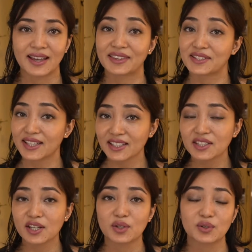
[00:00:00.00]
And the second
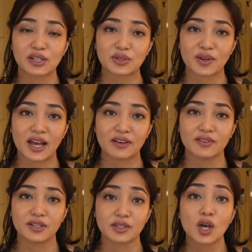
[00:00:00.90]
thing you need to have
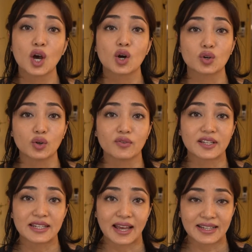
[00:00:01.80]
is
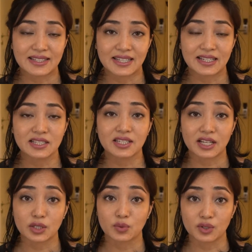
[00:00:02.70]
COVID-19
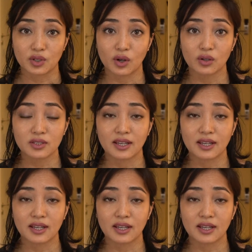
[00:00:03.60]
test result,